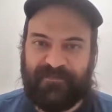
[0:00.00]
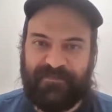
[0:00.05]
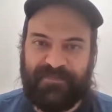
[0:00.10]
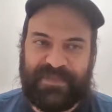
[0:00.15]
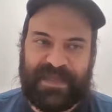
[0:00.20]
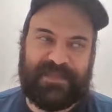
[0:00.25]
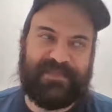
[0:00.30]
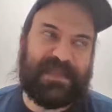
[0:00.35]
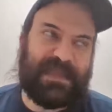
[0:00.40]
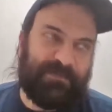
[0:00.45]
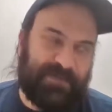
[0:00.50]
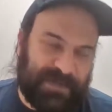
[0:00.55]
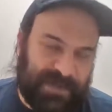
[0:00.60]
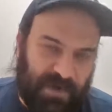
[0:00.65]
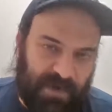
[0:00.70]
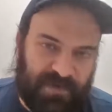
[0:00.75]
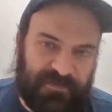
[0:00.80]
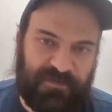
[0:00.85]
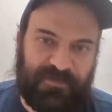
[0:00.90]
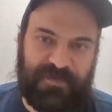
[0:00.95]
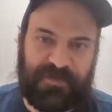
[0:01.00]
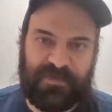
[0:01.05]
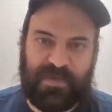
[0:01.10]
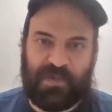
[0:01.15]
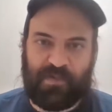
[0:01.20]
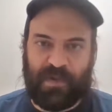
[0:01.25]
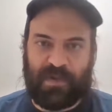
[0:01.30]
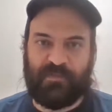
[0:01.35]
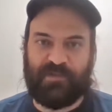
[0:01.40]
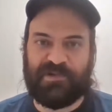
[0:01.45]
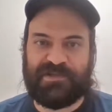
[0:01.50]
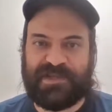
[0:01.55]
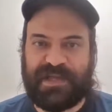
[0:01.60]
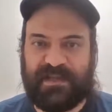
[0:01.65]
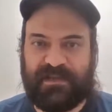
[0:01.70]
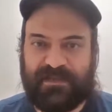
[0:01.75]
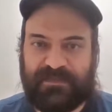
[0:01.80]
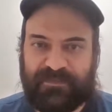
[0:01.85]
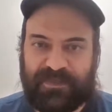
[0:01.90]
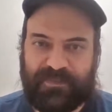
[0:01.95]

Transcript: then they'd be going for 53%.